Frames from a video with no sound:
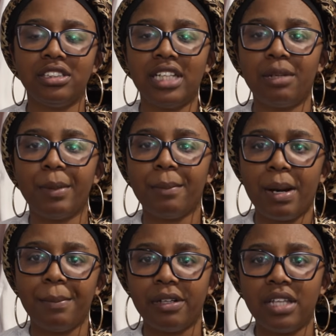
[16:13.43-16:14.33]
celebrating
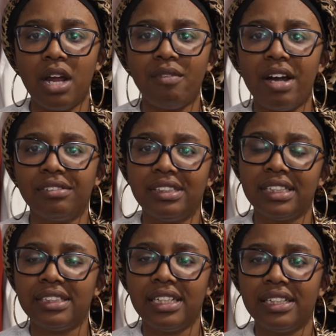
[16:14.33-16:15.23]
my birthday around
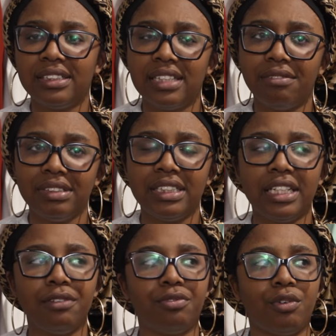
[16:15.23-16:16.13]
16,
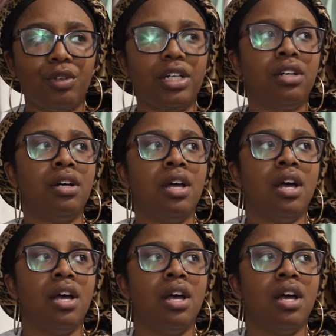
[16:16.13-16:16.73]
17 for real.